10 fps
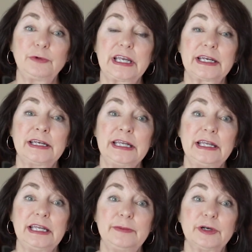we get an
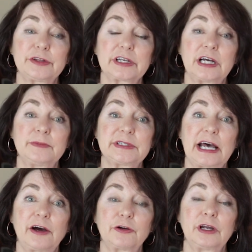email that comes
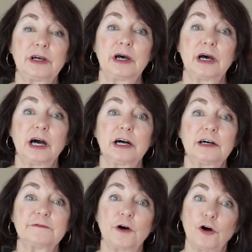out
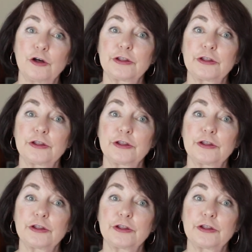of all